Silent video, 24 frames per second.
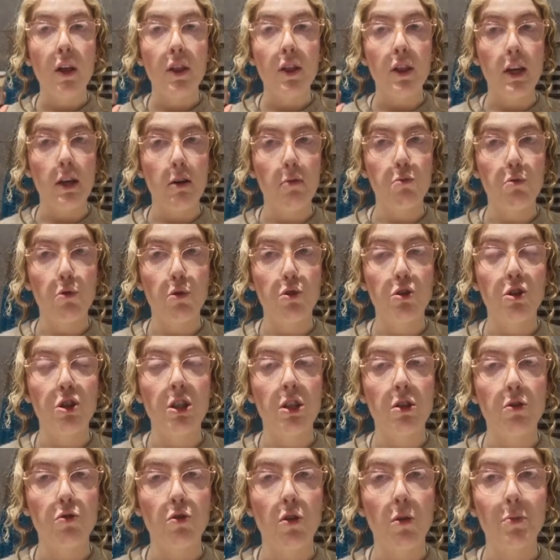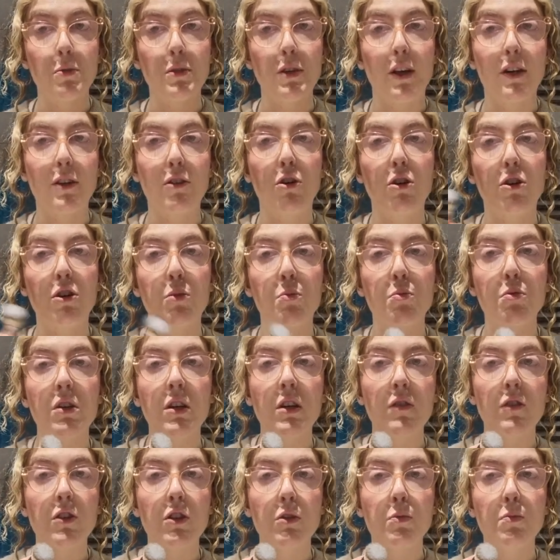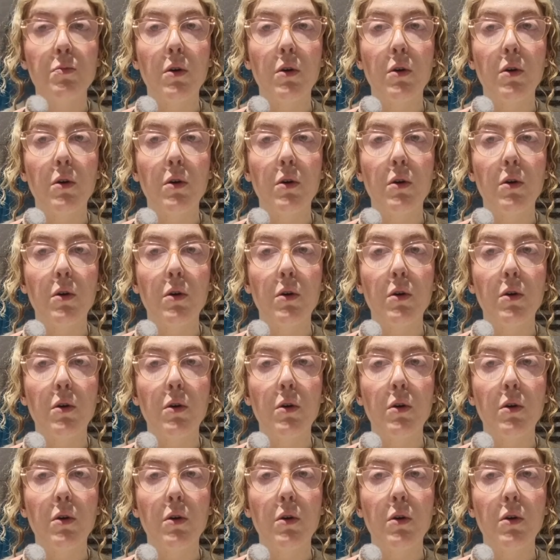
the bronzing drops that I got in the previous